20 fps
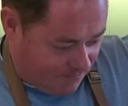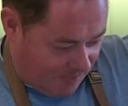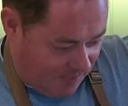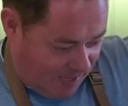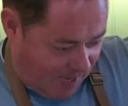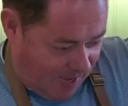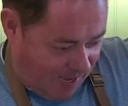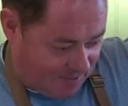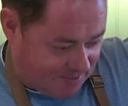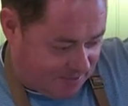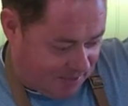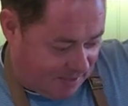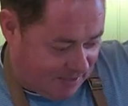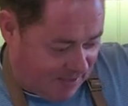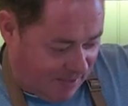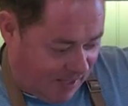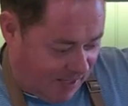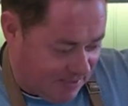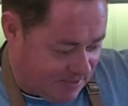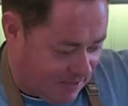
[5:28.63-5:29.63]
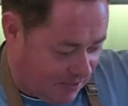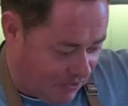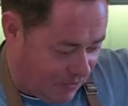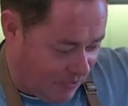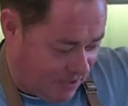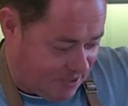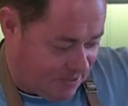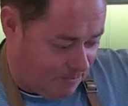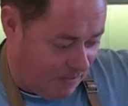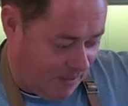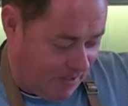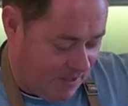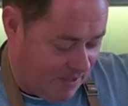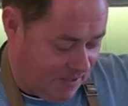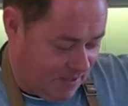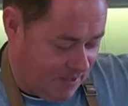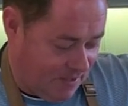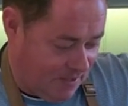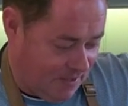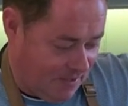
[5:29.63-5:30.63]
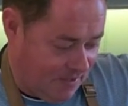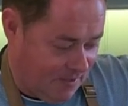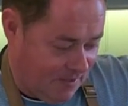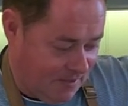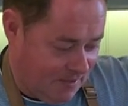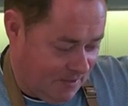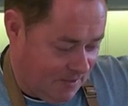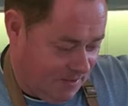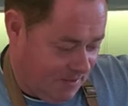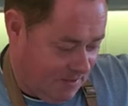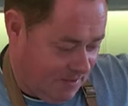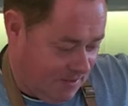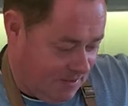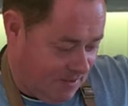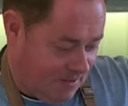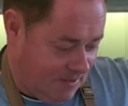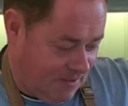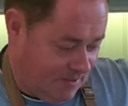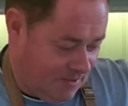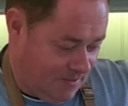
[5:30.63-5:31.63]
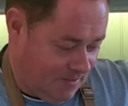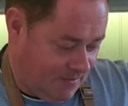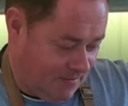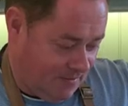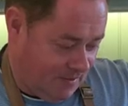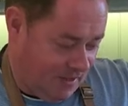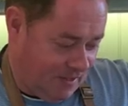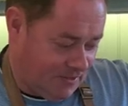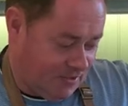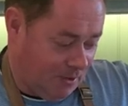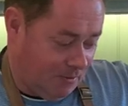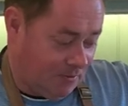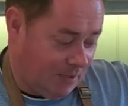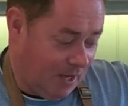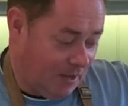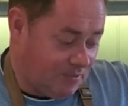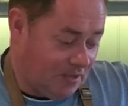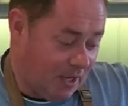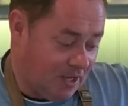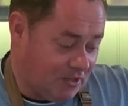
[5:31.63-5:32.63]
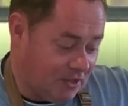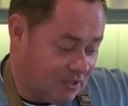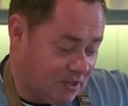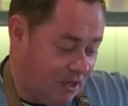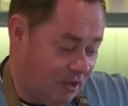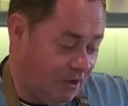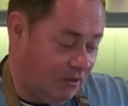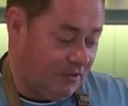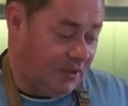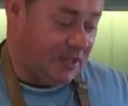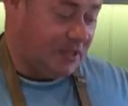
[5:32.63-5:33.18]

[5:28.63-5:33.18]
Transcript: Yeah, it's getting nice and crispy. Sometimes I just love